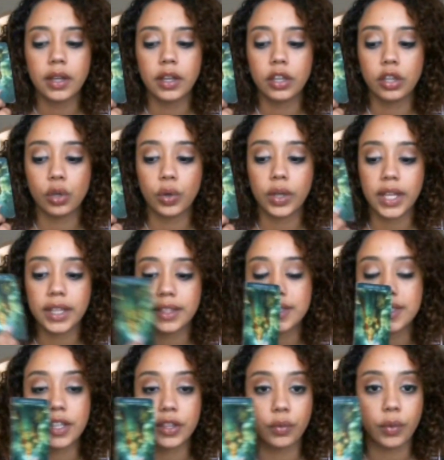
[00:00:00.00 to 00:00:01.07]
you know, get
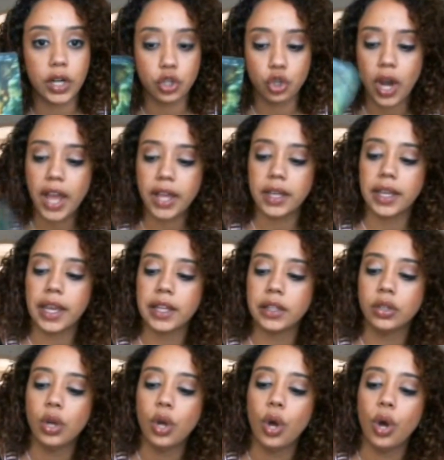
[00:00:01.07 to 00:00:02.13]
this on the right track again?
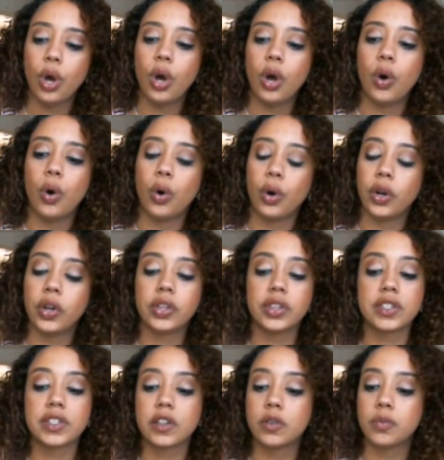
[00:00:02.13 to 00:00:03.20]
Or
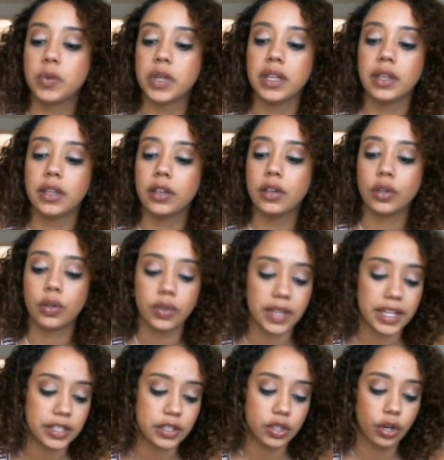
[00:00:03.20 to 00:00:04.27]
this could be, you know,
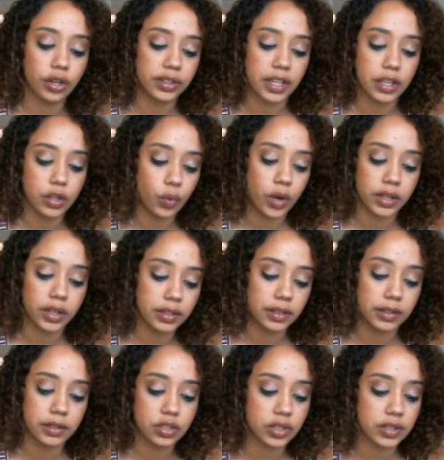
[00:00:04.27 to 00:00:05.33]
that start that you
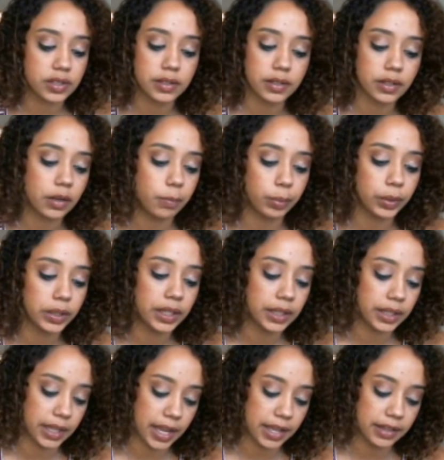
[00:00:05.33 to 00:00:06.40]
wanted just
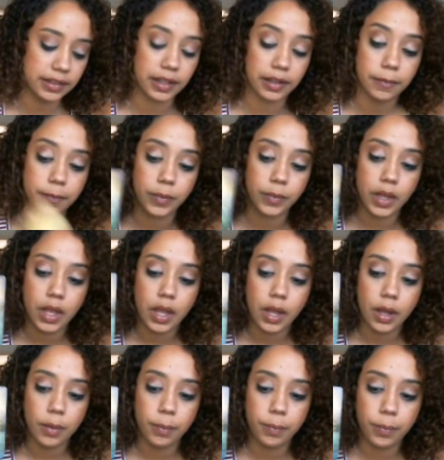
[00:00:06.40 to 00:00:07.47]
completely ending.
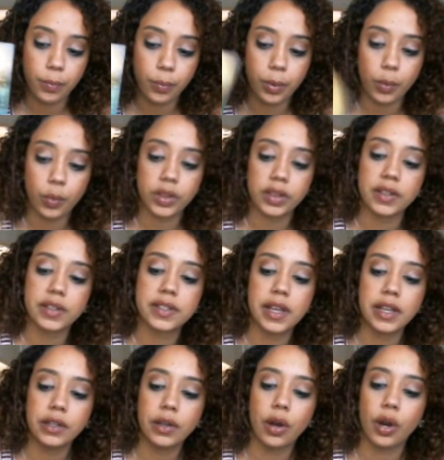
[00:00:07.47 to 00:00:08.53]
But with the
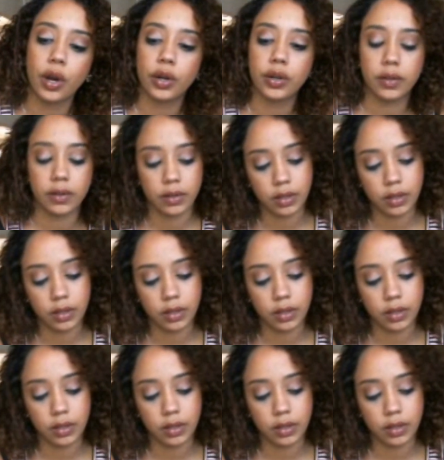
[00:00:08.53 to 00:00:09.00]
Sun card,